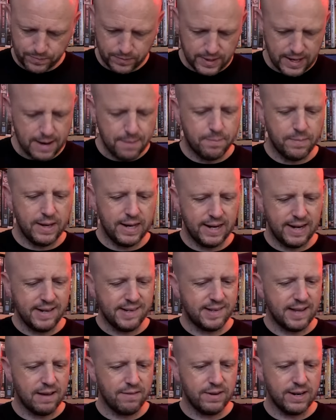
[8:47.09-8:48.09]
Yep,
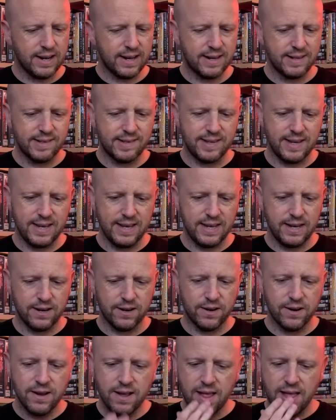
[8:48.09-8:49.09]
87 I can see
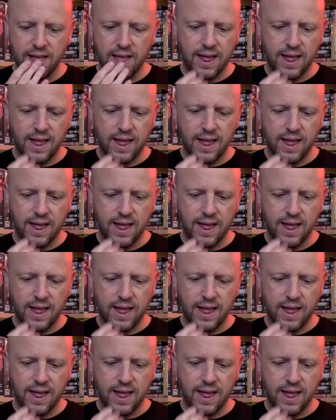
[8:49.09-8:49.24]
here.